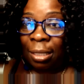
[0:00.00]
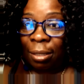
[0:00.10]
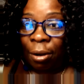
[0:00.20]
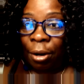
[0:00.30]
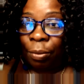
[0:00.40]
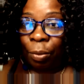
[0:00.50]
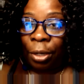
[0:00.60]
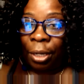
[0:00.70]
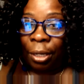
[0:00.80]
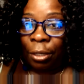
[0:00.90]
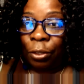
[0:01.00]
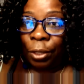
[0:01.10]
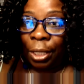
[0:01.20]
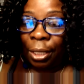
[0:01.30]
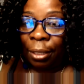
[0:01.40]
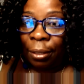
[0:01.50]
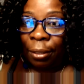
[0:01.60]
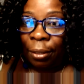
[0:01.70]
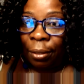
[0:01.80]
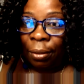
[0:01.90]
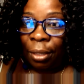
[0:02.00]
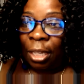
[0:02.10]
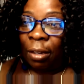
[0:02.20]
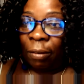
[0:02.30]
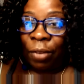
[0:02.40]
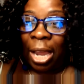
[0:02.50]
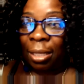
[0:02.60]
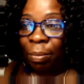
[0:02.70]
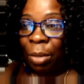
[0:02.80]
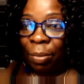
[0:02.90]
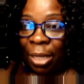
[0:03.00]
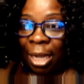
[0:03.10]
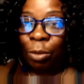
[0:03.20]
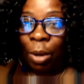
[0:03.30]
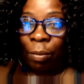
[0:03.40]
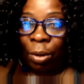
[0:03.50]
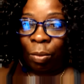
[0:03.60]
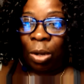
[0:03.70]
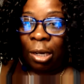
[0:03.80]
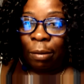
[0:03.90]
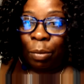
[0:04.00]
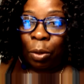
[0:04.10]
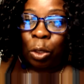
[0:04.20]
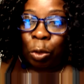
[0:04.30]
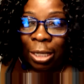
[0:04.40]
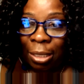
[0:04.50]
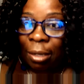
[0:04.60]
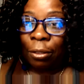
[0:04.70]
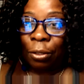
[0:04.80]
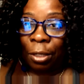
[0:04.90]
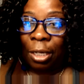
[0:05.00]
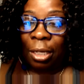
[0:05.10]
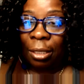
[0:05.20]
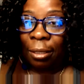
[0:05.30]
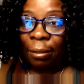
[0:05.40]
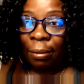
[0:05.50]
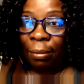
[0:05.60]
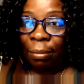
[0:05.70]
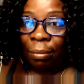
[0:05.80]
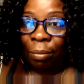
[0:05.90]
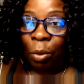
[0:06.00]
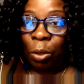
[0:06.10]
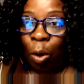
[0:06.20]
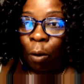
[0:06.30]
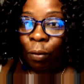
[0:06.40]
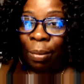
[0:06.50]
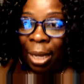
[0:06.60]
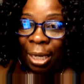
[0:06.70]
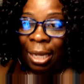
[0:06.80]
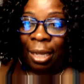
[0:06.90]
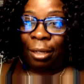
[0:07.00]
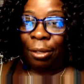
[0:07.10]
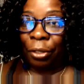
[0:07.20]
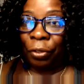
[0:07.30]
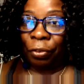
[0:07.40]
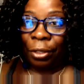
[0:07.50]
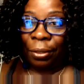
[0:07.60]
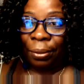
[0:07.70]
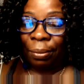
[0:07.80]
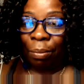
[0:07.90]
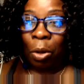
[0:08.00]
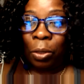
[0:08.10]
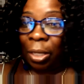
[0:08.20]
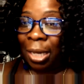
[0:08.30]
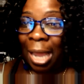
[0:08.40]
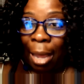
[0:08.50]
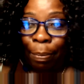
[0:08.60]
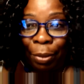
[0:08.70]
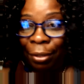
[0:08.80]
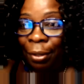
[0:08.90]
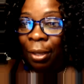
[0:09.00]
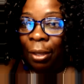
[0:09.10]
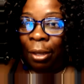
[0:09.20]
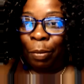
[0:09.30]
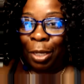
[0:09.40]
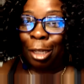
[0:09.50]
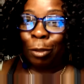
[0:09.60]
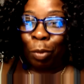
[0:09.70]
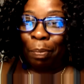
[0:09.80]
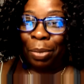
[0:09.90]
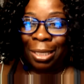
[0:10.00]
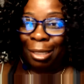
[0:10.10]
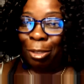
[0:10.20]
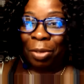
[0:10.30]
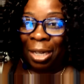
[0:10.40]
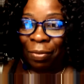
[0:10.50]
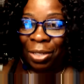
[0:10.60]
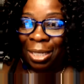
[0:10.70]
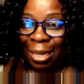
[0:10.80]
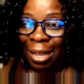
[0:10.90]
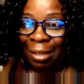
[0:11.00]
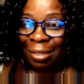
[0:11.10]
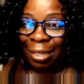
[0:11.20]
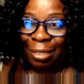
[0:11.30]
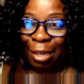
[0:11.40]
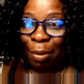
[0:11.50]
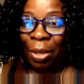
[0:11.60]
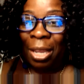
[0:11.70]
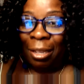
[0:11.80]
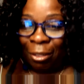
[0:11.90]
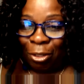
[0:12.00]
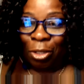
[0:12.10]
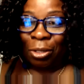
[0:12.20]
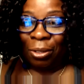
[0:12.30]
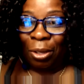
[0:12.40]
is a hardworking country. And the fact, maybe that's why we're one of the most stressed countries, most over medicated countries, most unhappy, because we're busy doing everything else except just,